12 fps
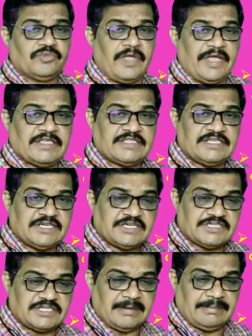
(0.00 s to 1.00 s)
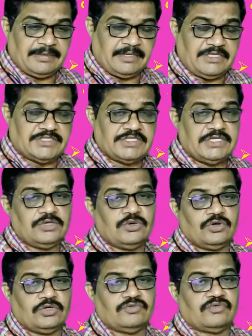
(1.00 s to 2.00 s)
X-intercept is
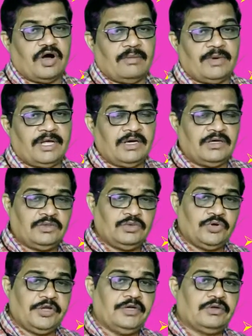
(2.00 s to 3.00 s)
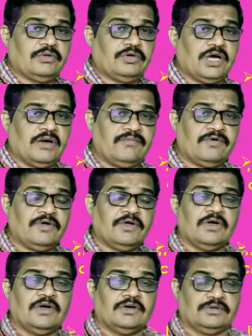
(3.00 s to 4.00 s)
equal to formula 2 into root of
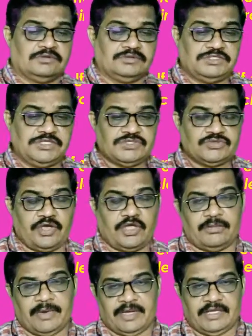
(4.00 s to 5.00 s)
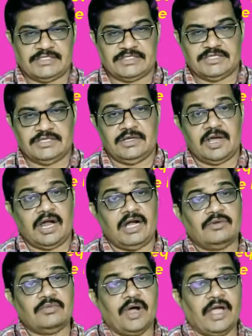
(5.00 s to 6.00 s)
g square minus c
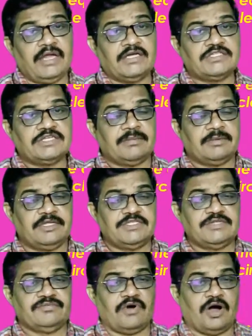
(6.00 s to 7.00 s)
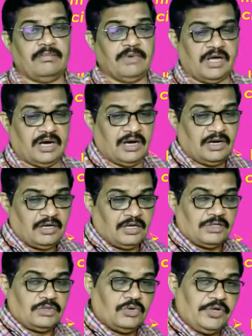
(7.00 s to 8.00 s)
and y-intercept is the formula
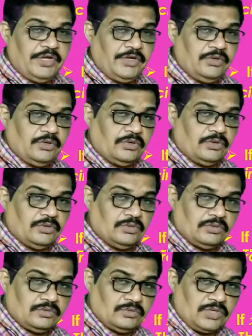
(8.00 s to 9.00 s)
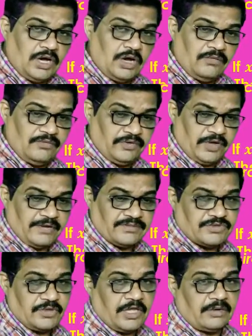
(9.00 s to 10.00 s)
2 into root of f
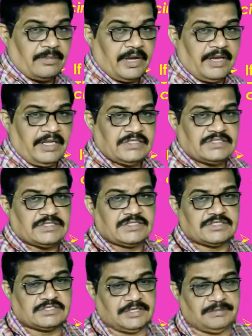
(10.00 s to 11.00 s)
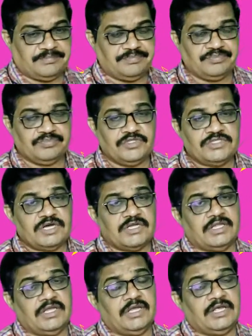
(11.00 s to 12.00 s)
square minus c. These are
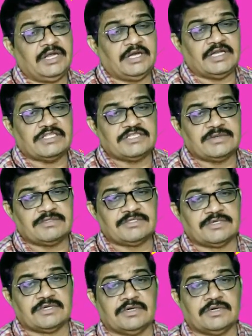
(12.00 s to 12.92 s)
the intercepts